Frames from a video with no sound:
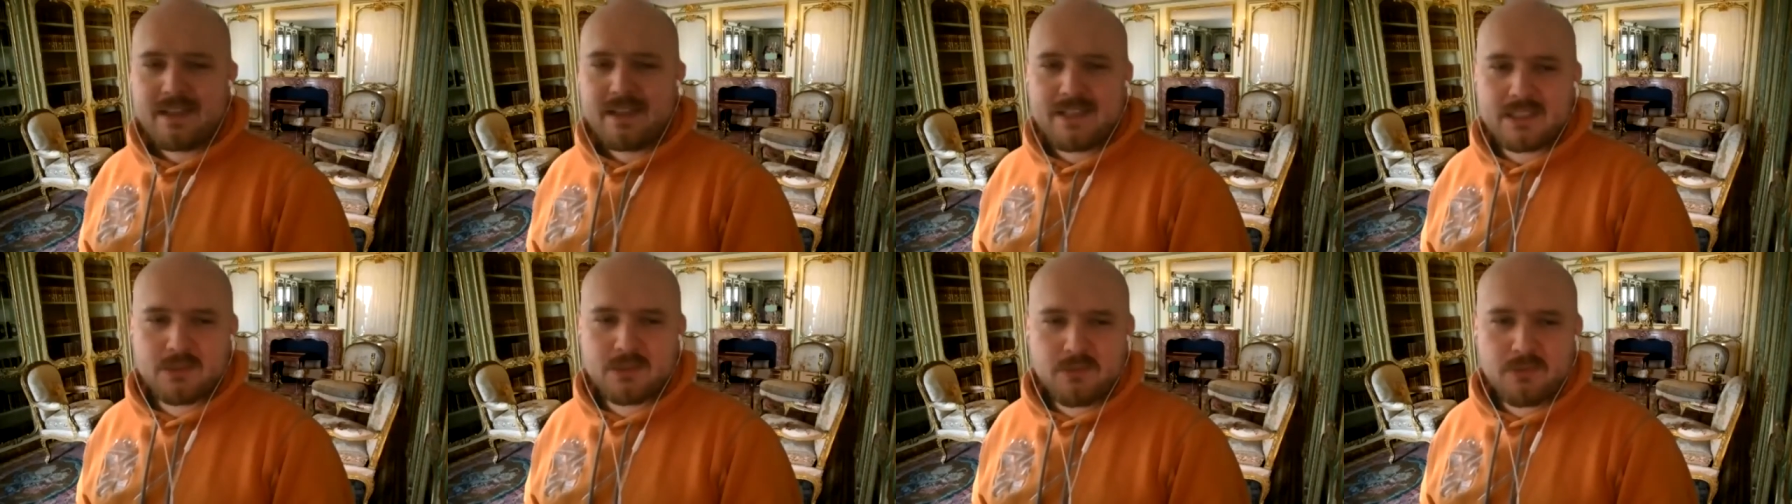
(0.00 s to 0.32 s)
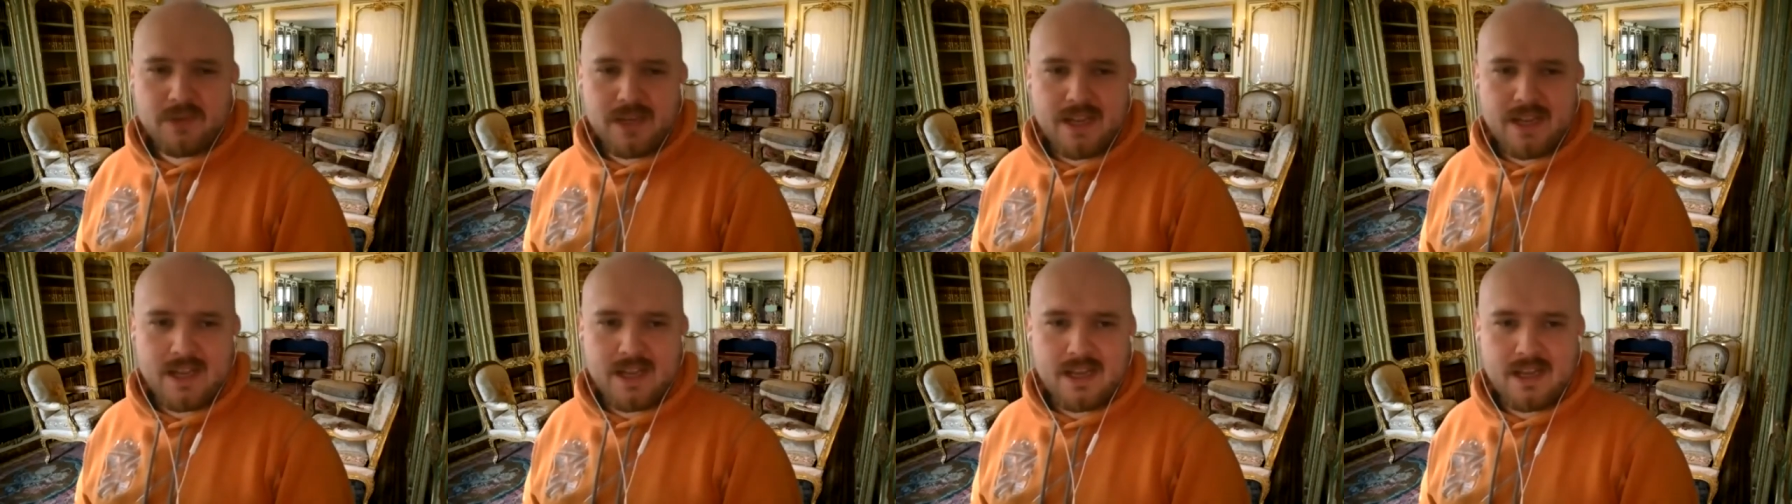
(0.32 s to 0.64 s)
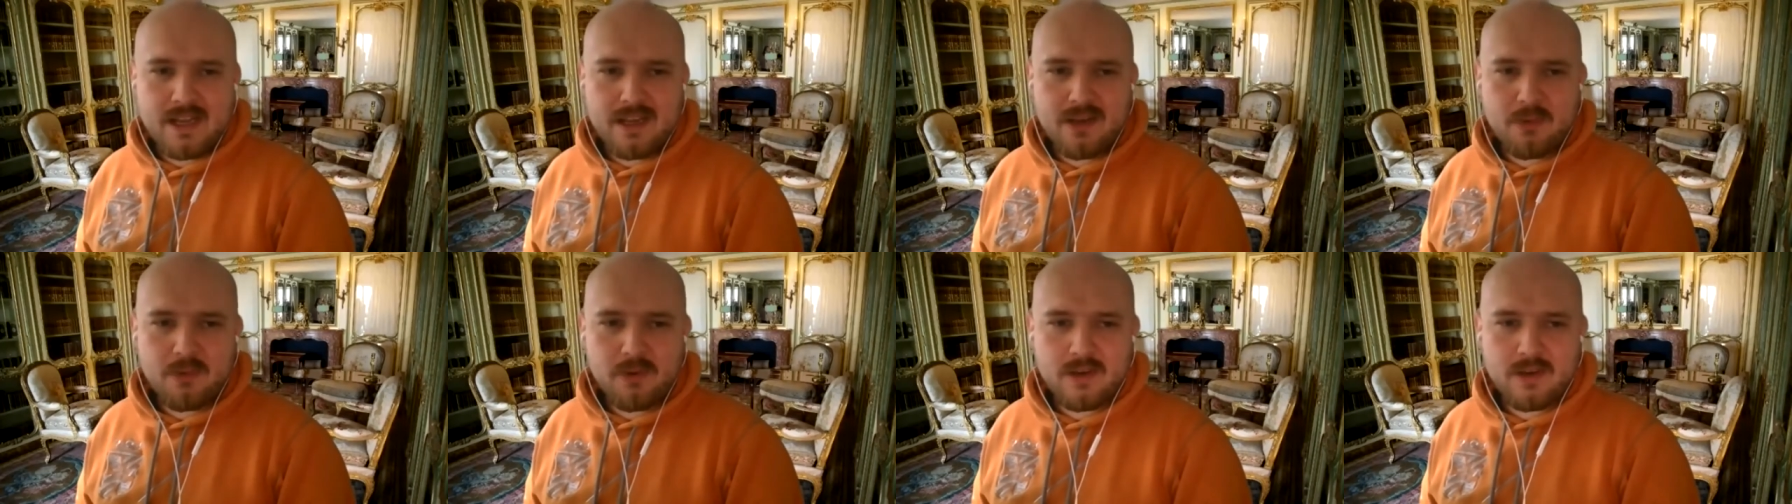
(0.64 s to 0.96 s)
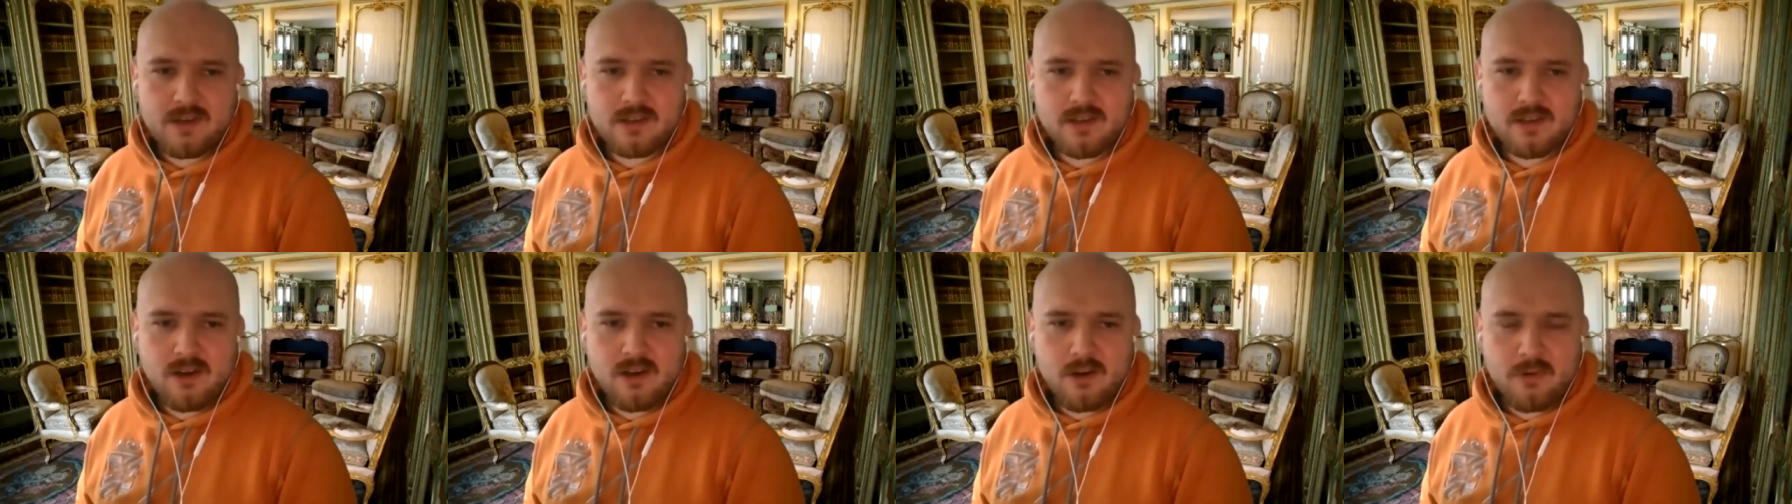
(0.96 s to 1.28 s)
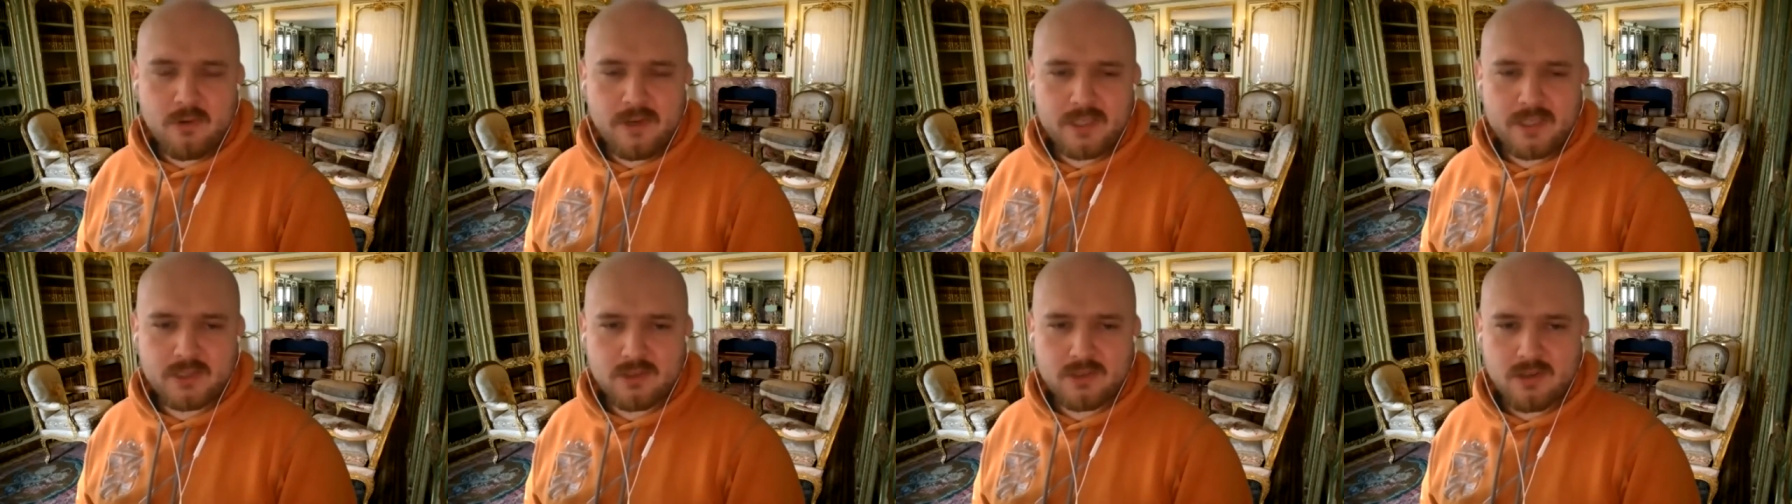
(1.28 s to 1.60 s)
that we uh, we're
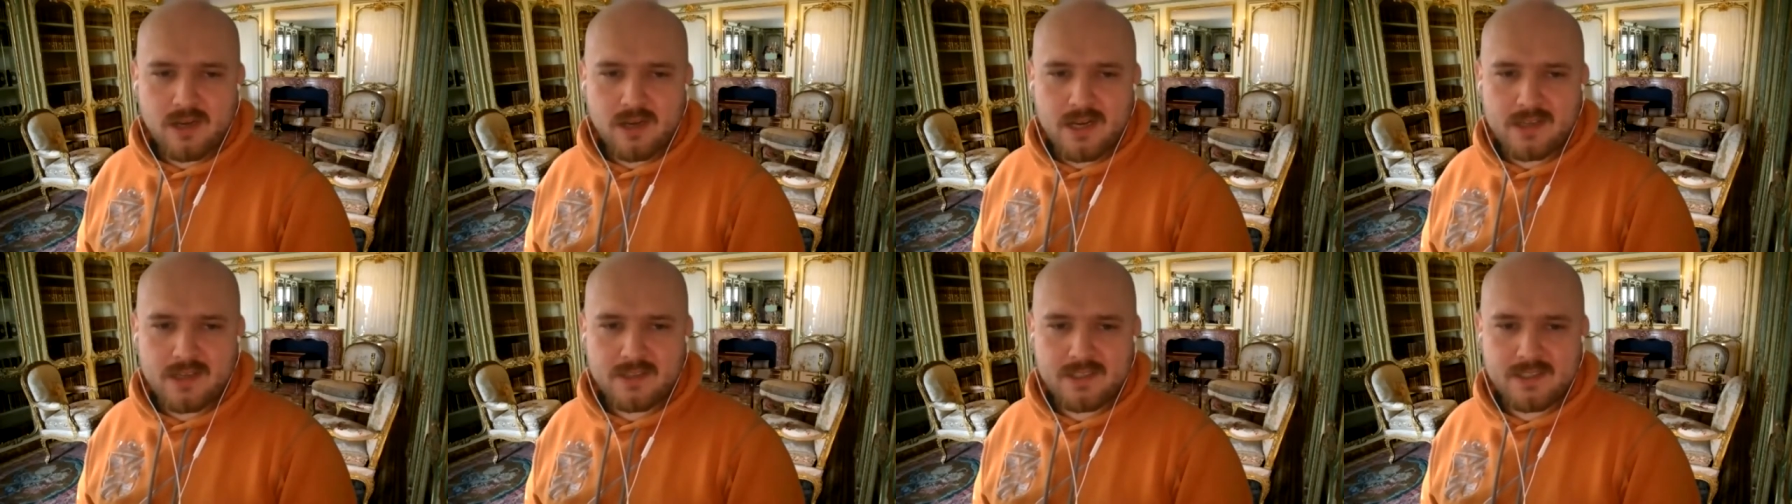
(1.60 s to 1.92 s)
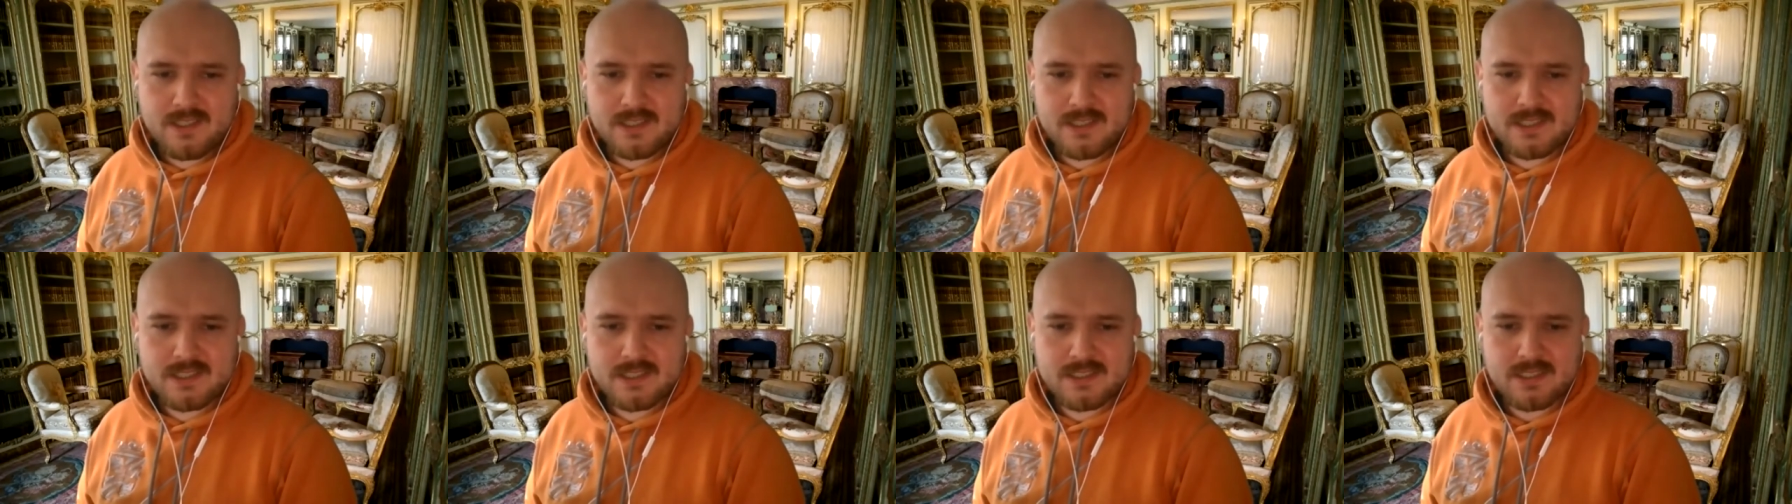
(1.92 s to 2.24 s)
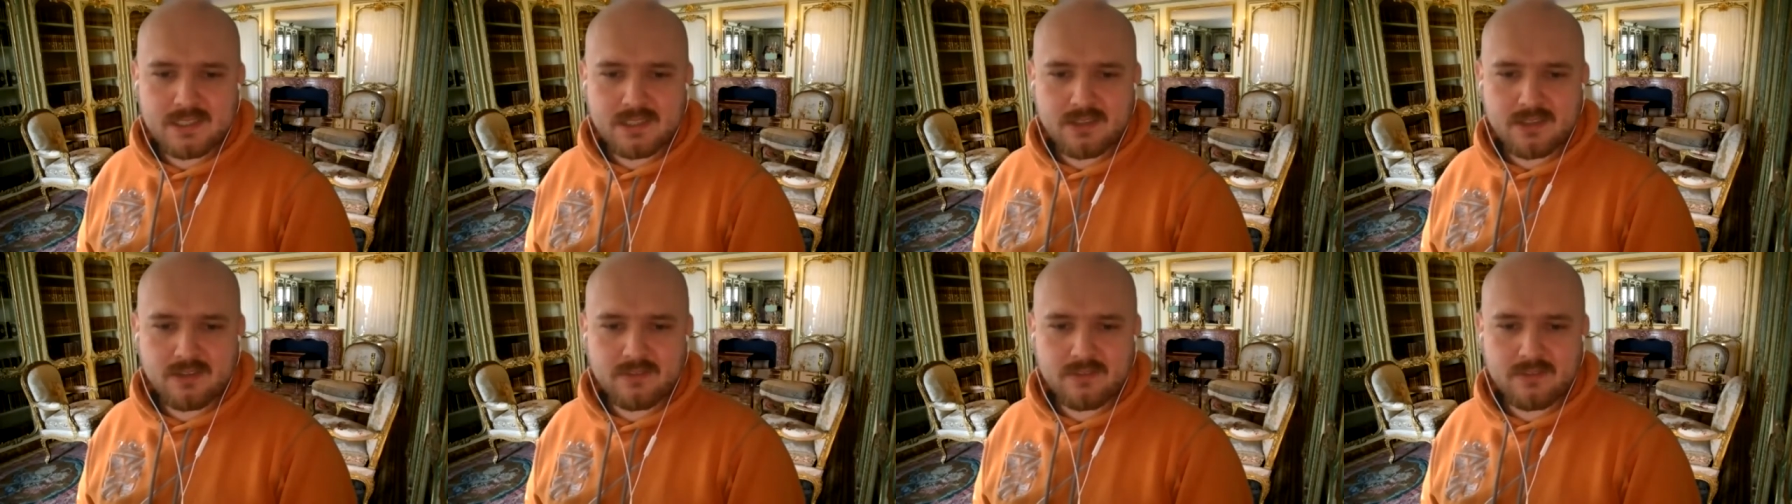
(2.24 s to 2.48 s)
going to have this uh,